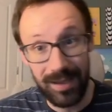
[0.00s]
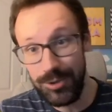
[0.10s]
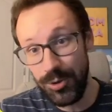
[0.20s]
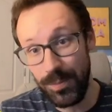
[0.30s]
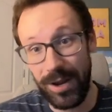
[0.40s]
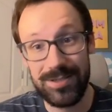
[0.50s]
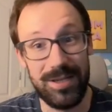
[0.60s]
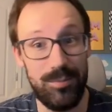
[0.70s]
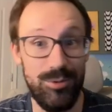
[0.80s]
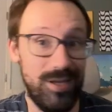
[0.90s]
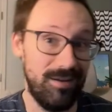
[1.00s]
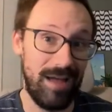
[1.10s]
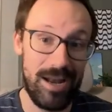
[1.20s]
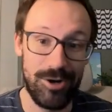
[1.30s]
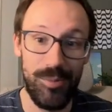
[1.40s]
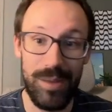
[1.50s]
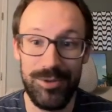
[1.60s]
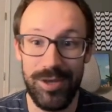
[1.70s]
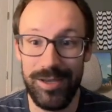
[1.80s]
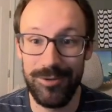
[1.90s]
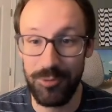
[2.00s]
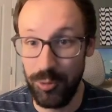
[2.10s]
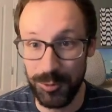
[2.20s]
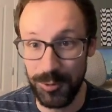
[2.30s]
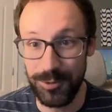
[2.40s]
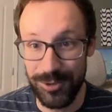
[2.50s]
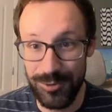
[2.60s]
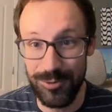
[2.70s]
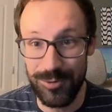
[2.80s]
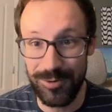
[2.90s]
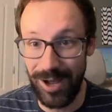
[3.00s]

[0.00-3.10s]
And you can pair this up with, like, I don't know, maybe a cool new